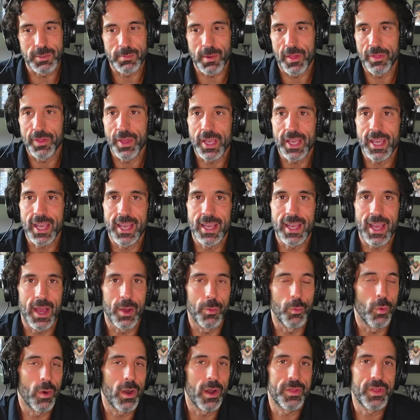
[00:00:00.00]
my thinking.
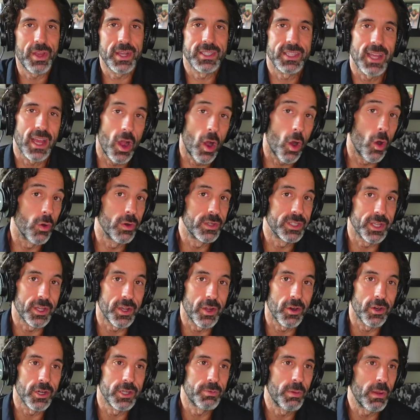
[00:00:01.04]
And one of the things I always
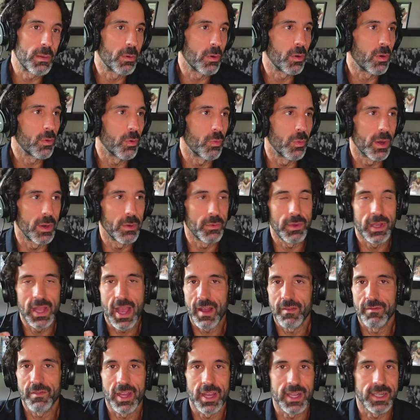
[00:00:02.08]
encourage people when we
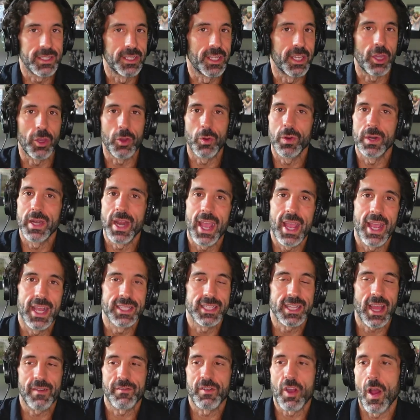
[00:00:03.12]
have like Q&As,
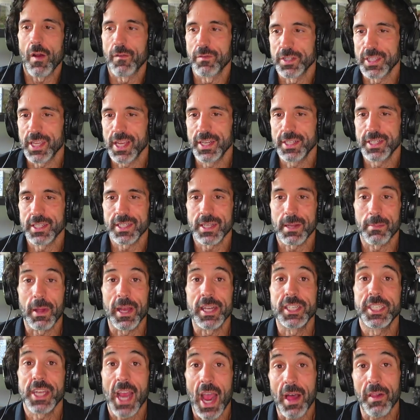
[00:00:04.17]
have conversations, I'm
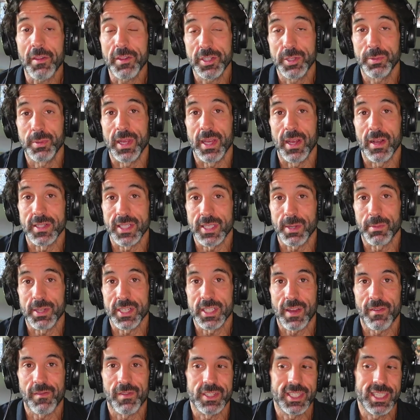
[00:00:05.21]
like, challenge me on some of the
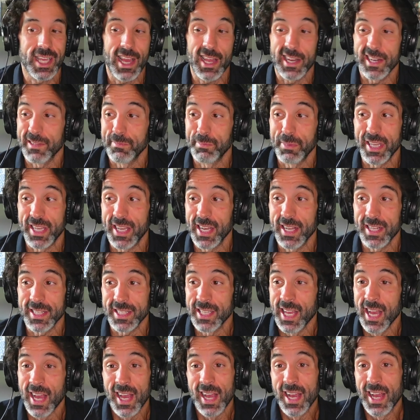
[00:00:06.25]
stuff I said, because
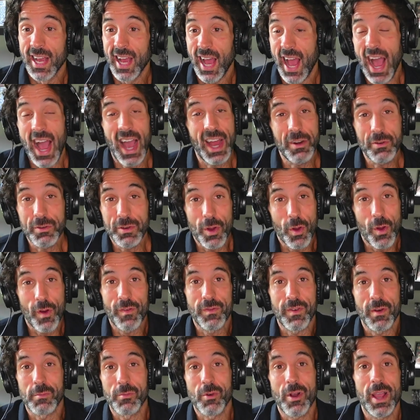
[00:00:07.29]
I don't know
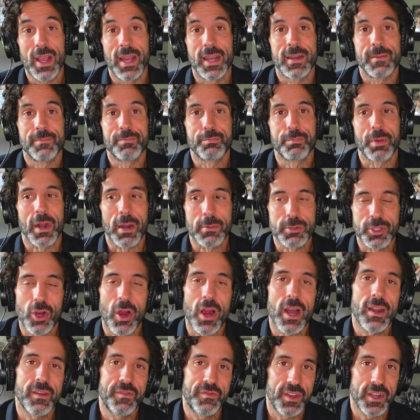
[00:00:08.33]
if I'm right, but I'm
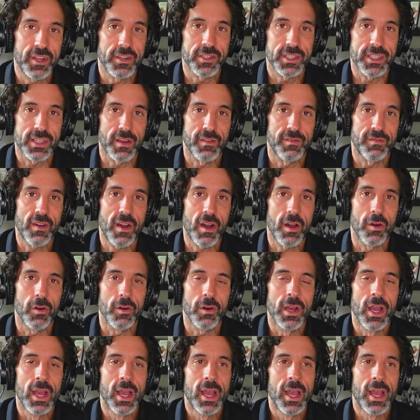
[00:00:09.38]
trying to figure stuff out.